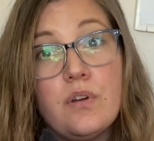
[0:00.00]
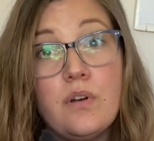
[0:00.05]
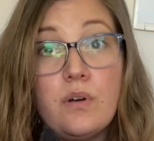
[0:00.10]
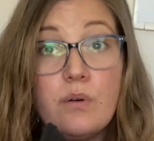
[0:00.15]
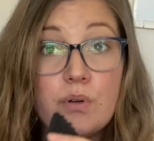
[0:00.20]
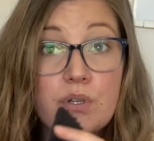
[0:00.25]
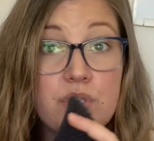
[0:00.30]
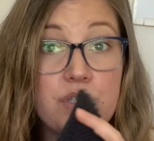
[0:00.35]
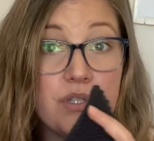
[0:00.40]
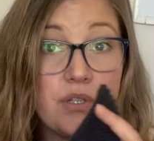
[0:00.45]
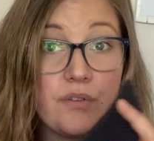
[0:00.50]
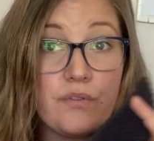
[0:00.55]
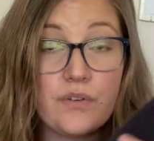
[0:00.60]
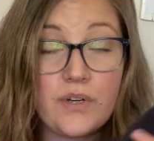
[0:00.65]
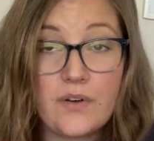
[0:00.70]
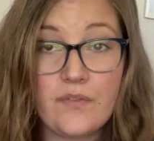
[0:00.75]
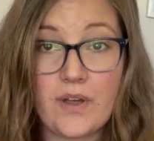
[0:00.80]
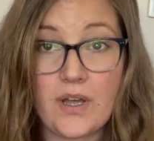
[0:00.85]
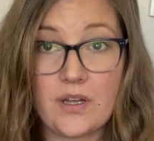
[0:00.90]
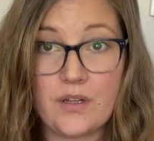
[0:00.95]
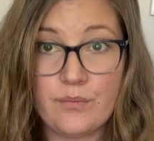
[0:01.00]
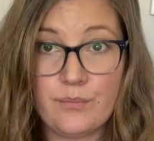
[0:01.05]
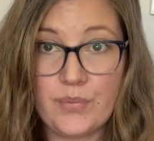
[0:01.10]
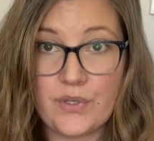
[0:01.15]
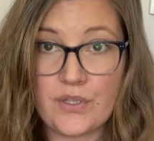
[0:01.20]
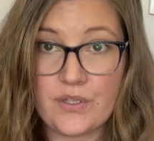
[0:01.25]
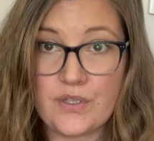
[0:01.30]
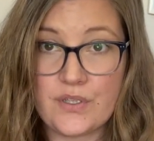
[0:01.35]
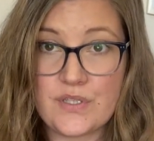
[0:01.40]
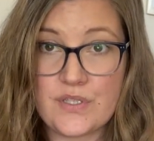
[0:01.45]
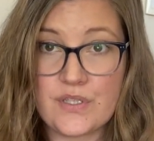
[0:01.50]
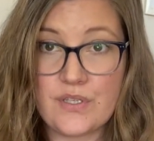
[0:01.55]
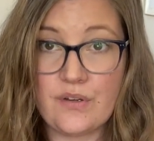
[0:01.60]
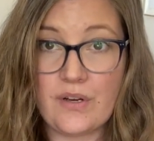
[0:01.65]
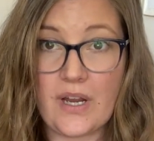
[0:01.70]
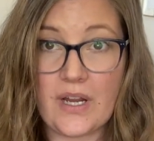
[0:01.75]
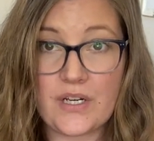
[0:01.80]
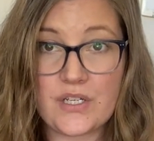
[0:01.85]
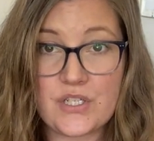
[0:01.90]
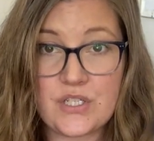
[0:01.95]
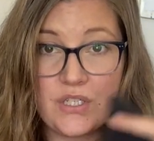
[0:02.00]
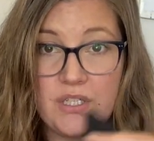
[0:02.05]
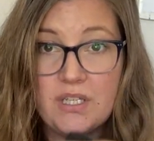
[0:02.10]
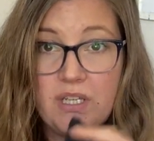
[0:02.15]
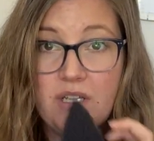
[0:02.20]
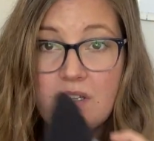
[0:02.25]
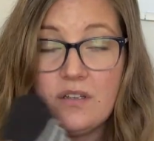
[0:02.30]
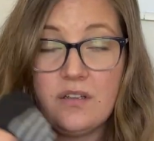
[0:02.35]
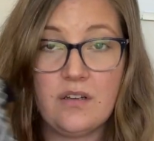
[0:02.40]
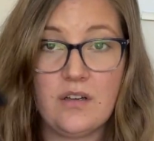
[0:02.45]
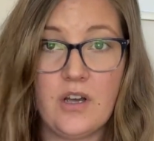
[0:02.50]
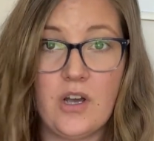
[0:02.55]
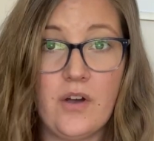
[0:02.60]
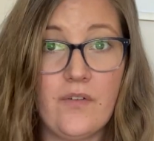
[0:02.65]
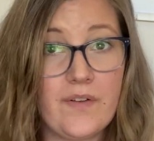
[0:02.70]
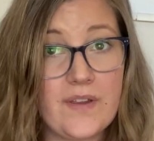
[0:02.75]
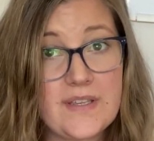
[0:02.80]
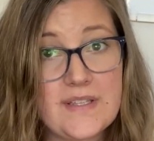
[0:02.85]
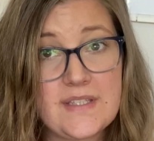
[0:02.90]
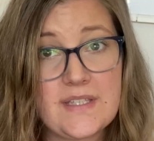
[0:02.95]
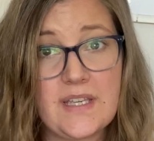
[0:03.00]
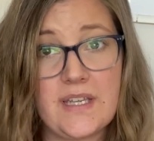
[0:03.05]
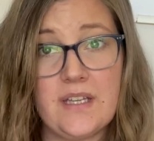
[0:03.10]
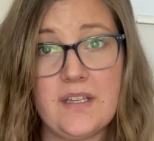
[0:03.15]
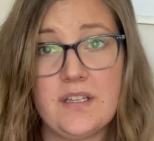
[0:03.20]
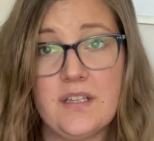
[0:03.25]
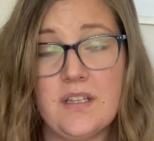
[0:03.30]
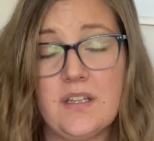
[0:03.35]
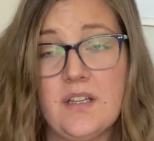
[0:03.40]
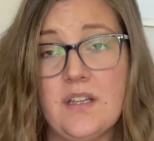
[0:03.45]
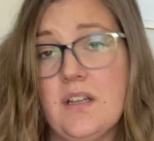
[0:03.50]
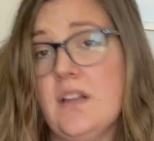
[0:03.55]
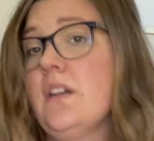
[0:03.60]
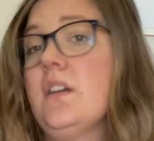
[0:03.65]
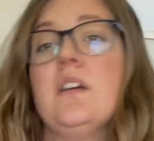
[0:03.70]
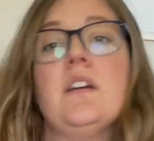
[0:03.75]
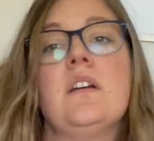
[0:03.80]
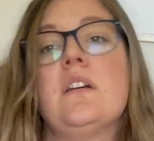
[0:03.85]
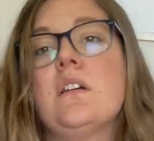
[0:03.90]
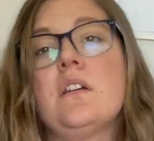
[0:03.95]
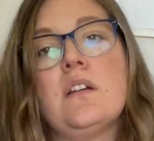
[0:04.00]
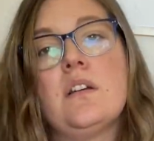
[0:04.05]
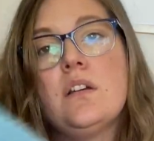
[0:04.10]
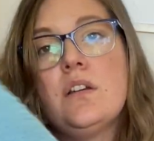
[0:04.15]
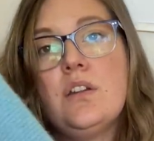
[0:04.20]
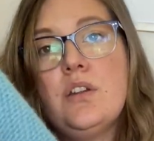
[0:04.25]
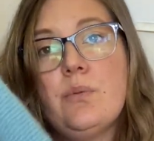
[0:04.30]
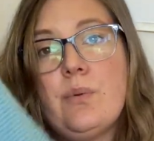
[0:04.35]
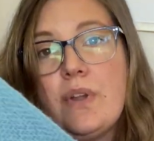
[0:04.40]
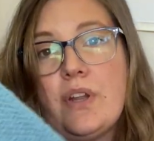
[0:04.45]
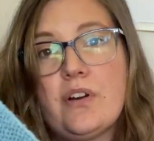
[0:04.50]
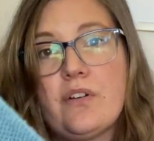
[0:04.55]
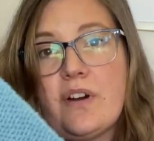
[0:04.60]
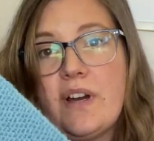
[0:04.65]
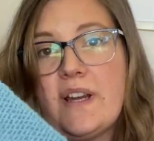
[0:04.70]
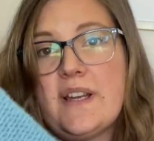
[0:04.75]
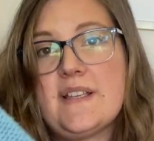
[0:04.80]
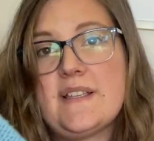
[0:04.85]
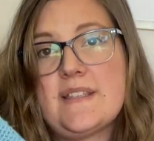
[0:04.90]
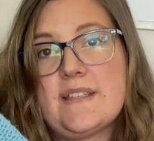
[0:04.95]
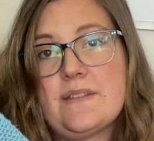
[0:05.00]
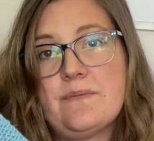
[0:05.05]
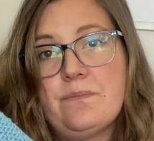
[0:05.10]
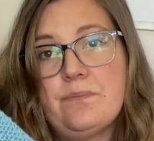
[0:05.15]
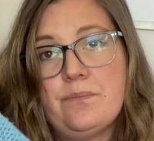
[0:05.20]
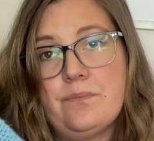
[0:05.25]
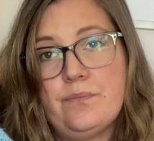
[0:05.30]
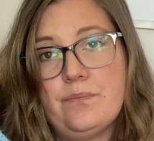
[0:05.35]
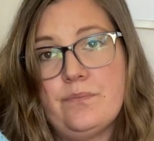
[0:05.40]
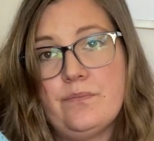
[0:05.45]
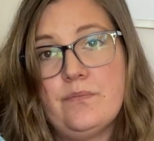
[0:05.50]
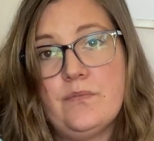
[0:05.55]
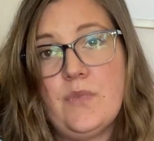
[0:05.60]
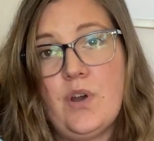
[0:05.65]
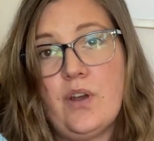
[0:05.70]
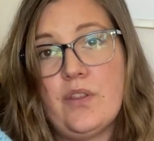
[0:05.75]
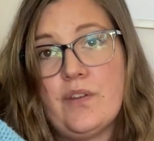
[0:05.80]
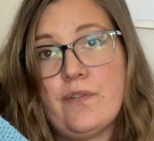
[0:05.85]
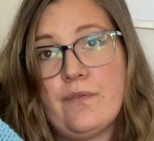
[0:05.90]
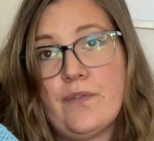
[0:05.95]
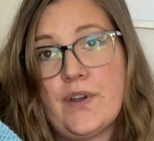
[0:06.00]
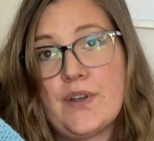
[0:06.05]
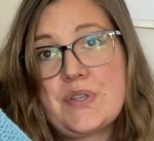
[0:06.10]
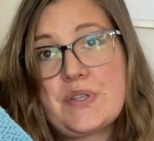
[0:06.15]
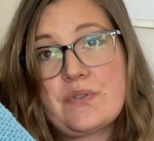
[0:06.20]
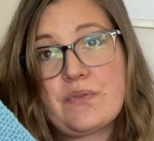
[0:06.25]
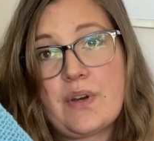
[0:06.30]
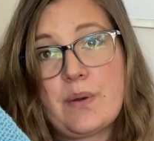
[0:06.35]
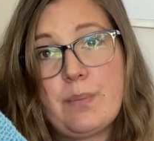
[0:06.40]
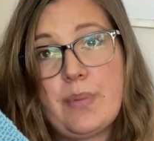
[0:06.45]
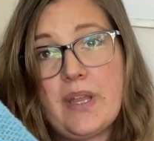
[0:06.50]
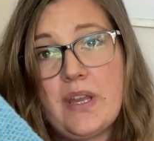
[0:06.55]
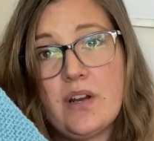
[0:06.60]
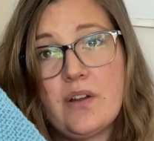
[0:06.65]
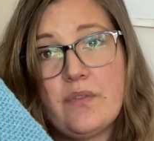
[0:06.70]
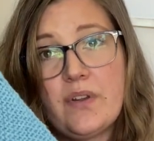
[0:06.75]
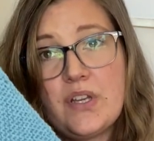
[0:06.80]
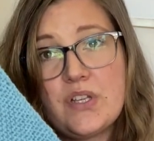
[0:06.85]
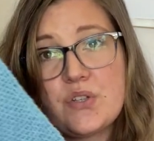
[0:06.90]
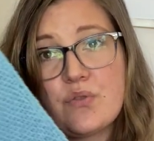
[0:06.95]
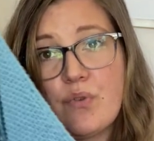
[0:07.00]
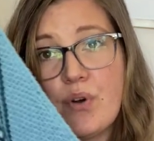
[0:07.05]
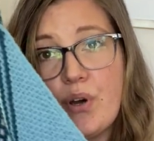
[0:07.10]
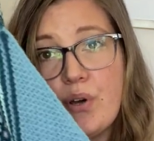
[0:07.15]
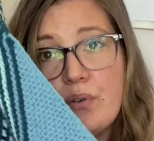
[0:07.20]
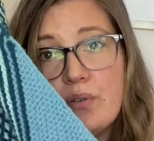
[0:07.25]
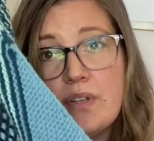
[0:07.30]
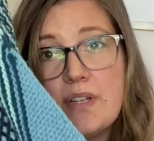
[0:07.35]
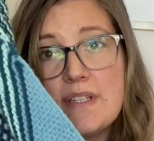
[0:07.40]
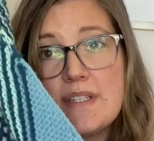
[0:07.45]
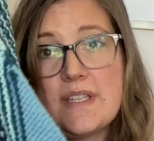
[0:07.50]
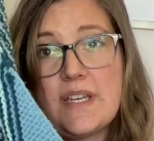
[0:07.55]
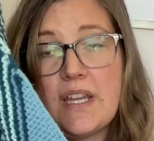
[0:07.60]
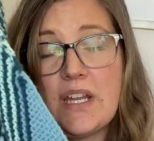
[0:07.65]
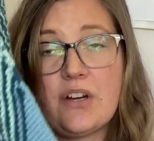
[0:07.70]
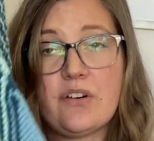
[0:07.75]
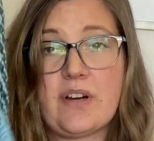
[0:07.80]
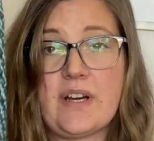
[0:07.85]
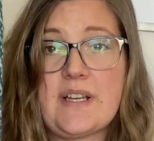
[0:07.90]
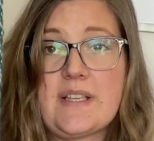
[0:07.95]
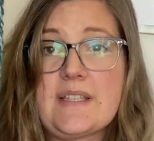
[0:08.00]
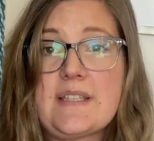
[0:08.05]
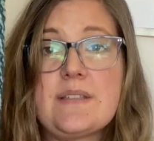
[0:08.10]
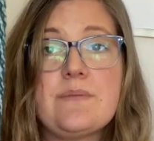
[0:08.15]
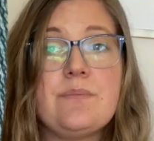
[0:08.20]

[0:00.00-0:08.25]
which took forever because you actually, obviously, you increase on the first repeat of each row. It's an increase.